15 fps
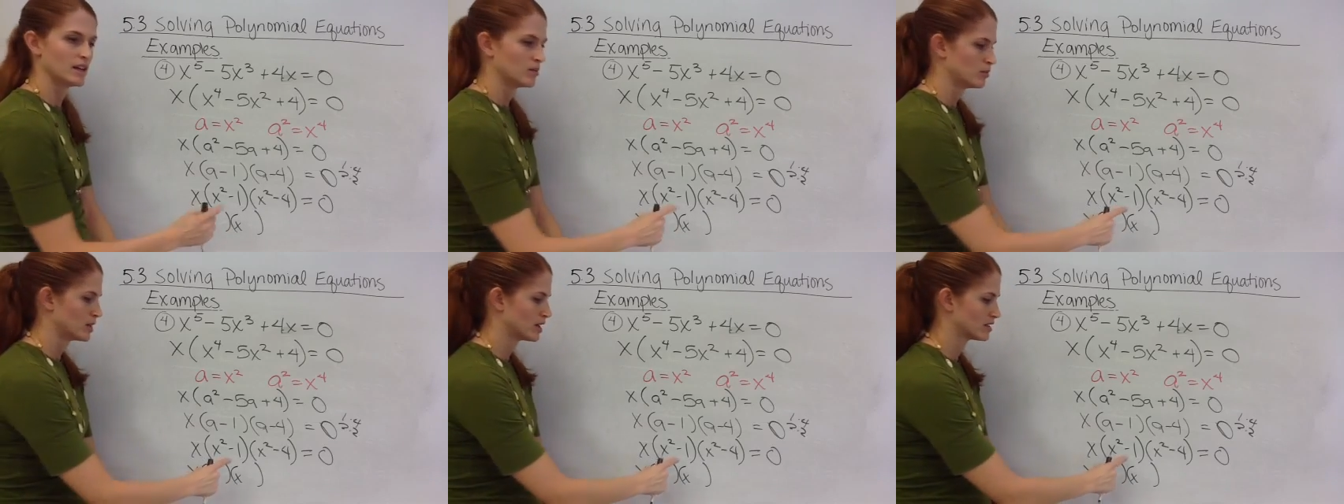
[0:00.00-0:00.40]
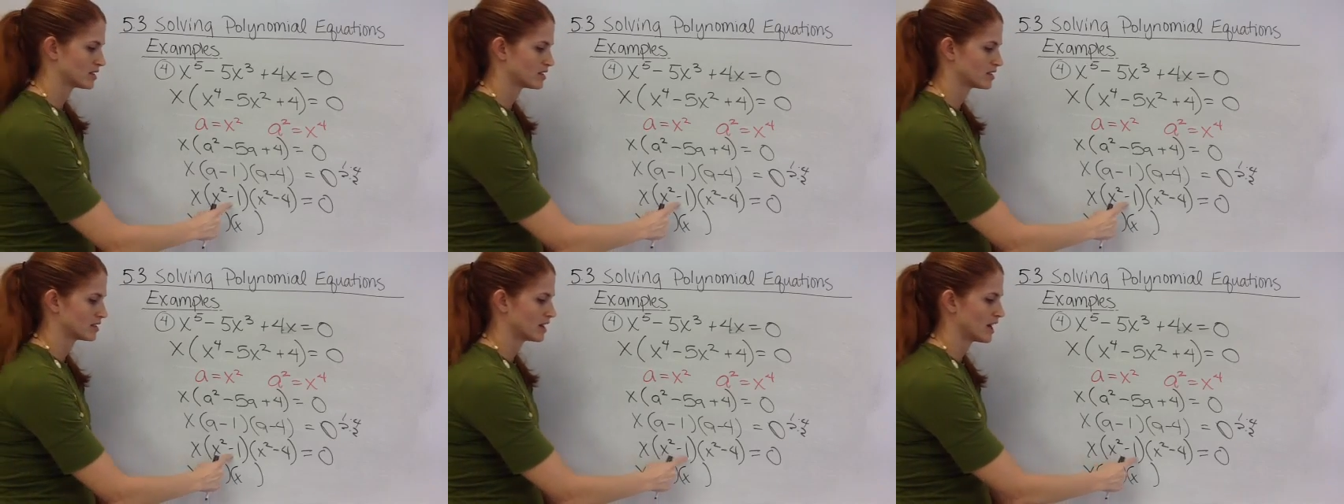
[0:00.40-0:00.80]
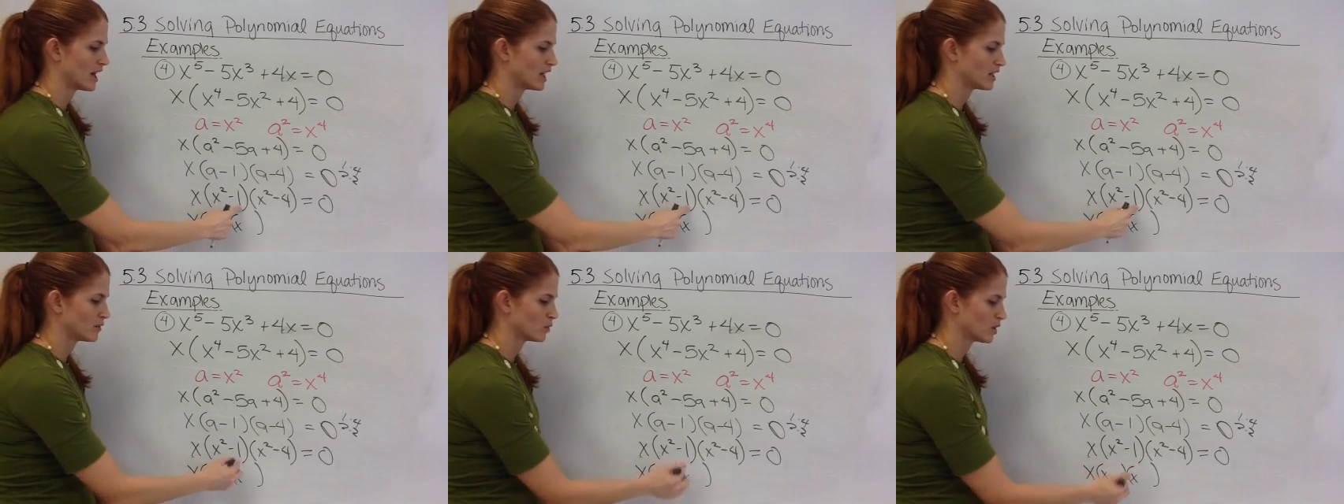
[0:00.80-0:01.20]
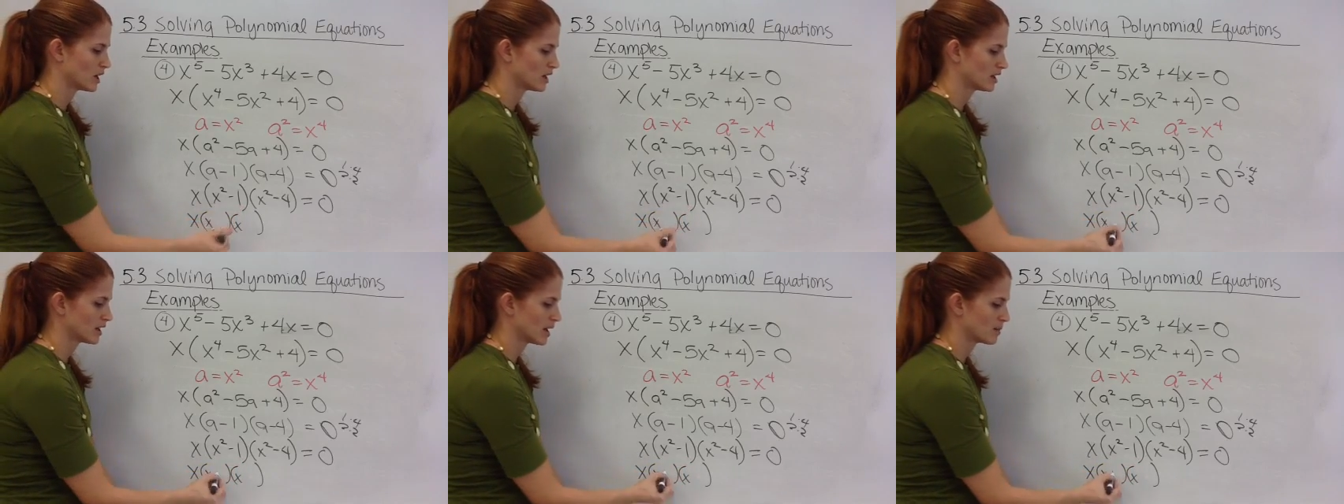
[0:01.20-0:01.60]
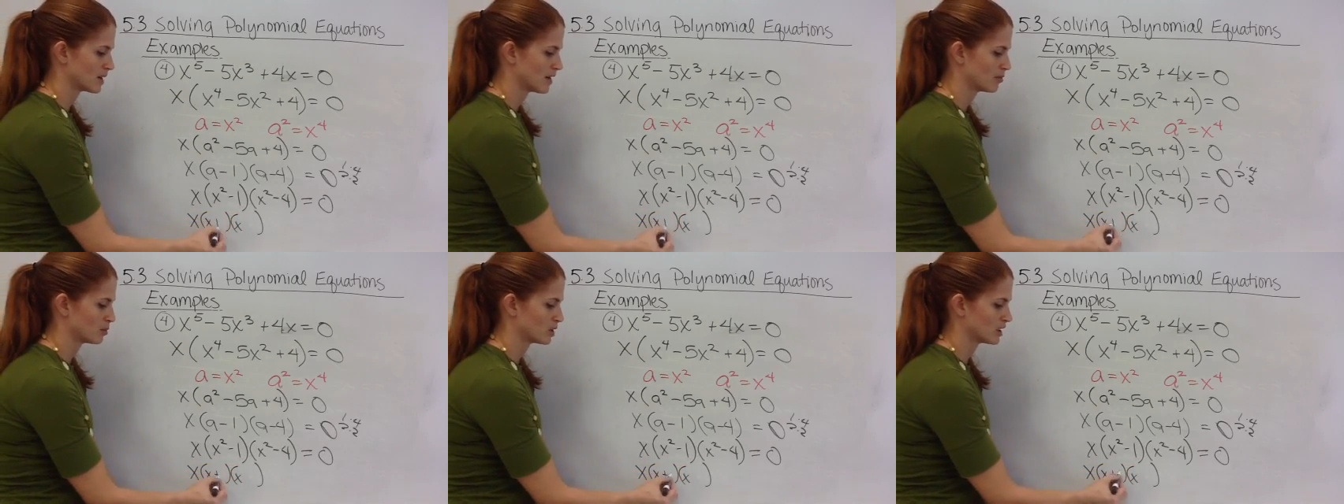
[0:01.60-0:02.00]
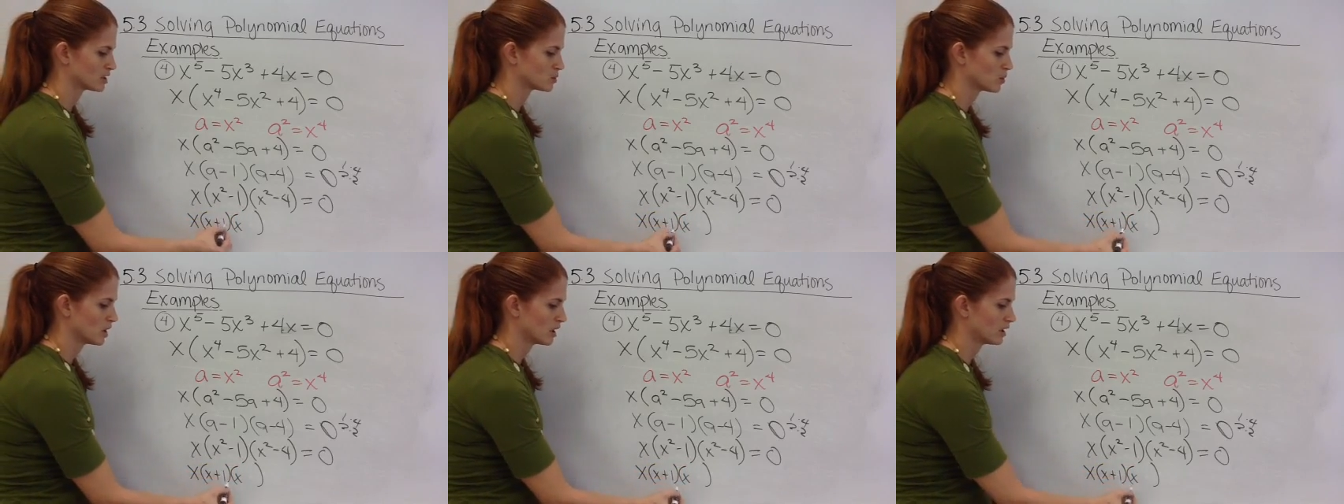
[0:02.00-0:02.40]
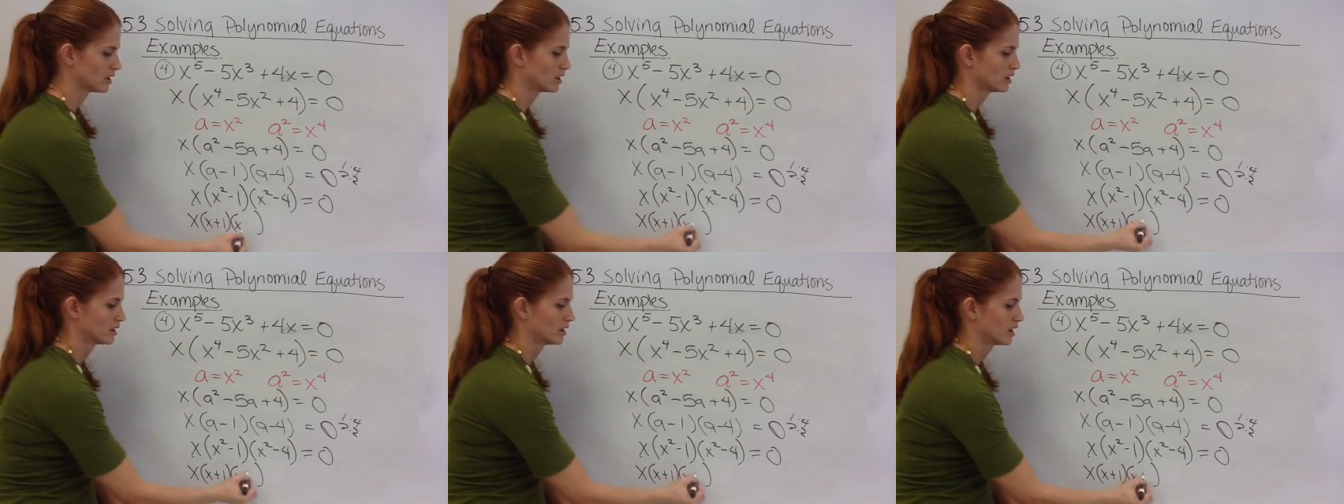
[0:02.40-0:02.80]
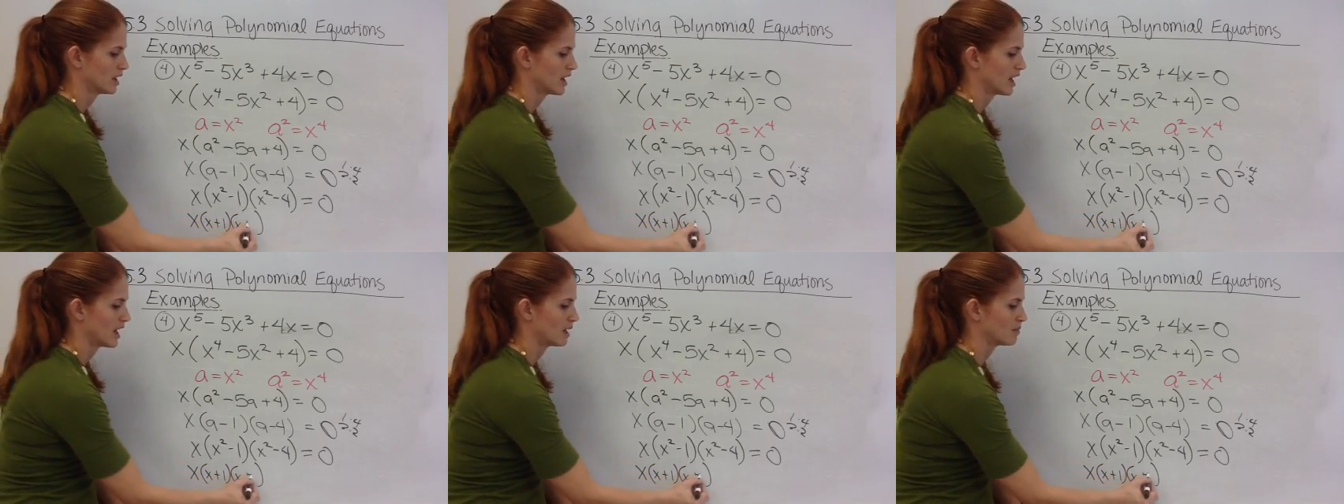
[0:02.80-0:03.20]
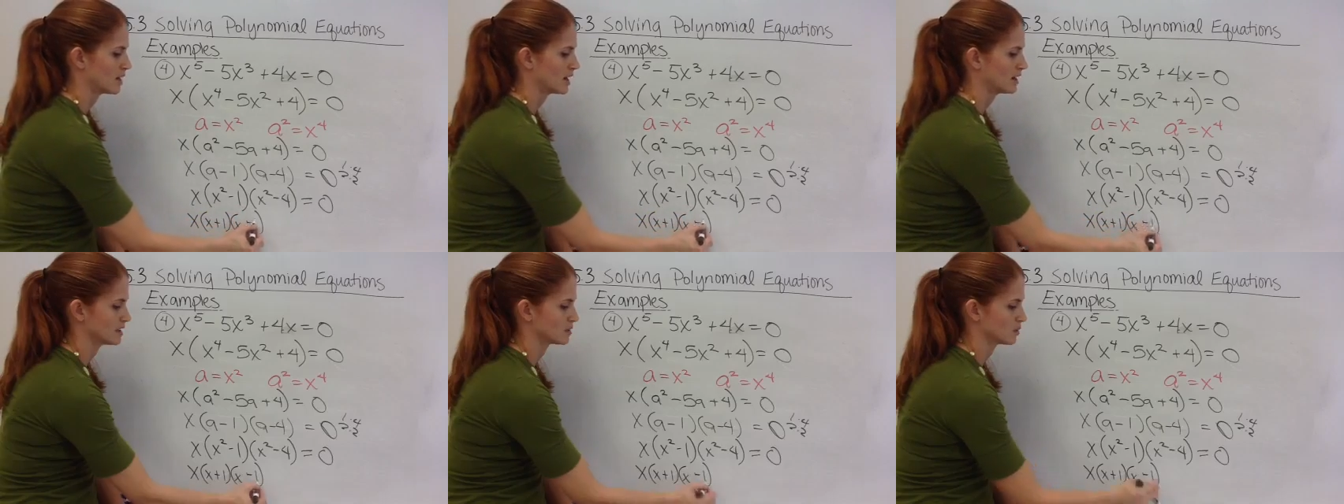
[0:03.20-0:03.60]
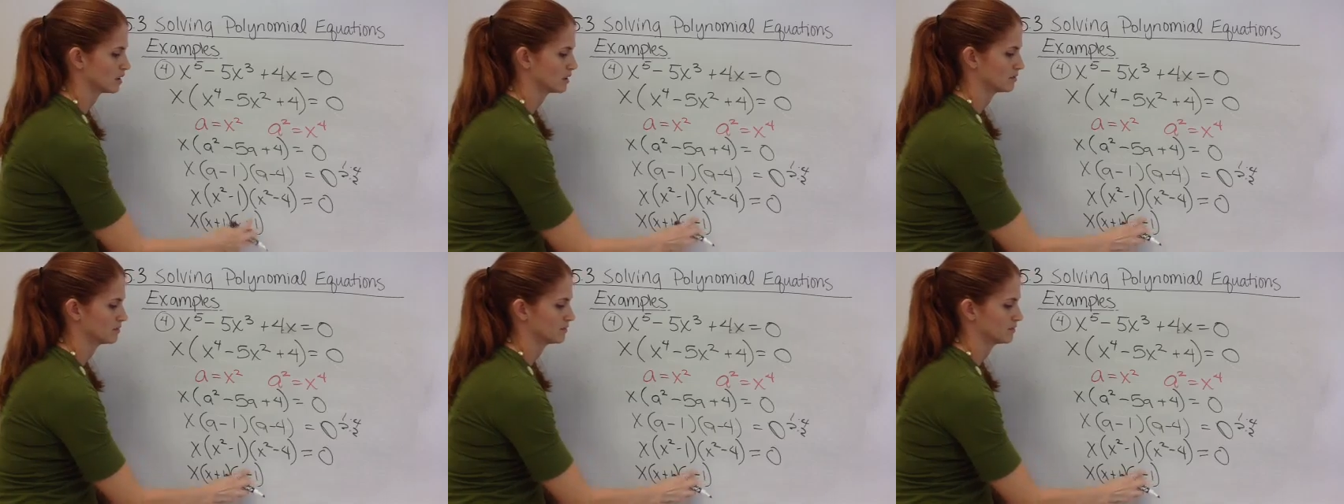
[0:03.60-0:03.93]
Because this is a negative 1, I'm going to have plus 1 and minus 1.